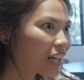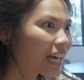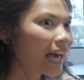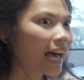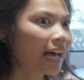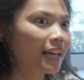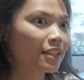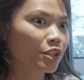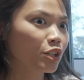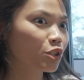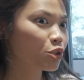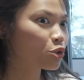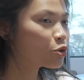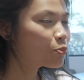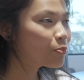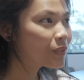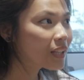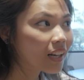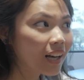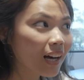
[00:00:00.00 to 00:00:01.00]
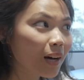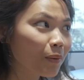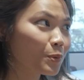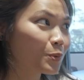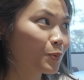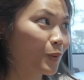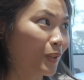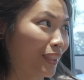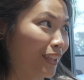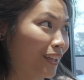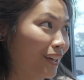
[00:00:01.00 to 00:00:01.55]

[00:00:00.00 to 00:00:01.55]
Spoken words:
It has the soup that comes with